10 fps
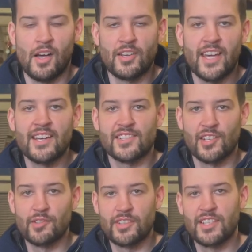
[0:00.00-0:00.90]
Okay,
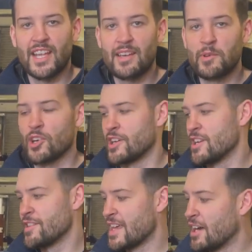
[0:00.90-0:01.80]
so today we got
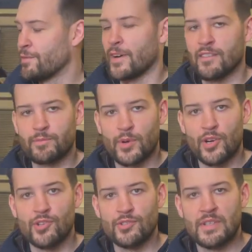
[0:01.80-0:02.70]
here the L5
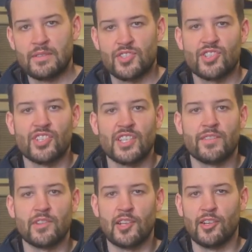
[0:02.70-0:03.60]
Pro. Just going to give
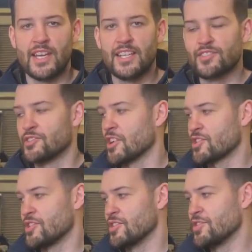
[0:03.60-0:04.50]
you a little
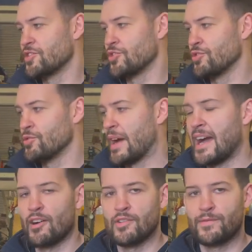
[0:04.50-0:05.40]
introduction into
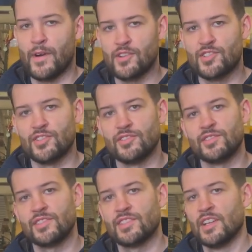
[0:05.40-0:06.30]
how it
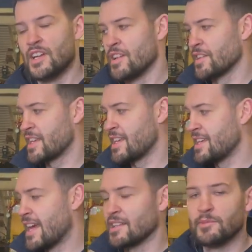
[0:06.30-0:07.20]
functions, the
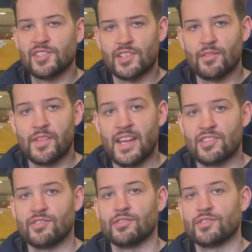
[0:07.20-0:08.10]
key elements of the
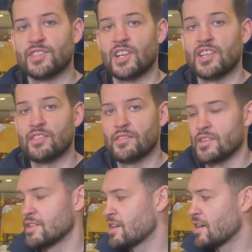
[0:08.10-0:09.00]
actual design of
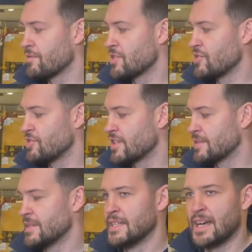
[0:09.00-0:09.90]
the unit,
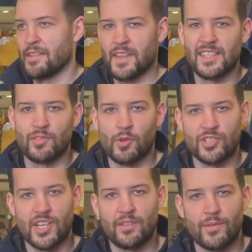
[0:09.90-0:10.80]
and things to watch
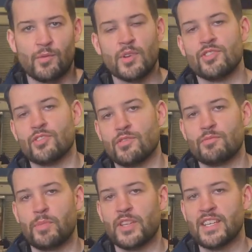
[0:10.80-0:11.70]
out for when you're
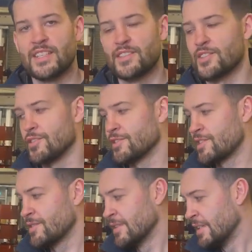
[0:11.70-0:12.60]
putting it into use.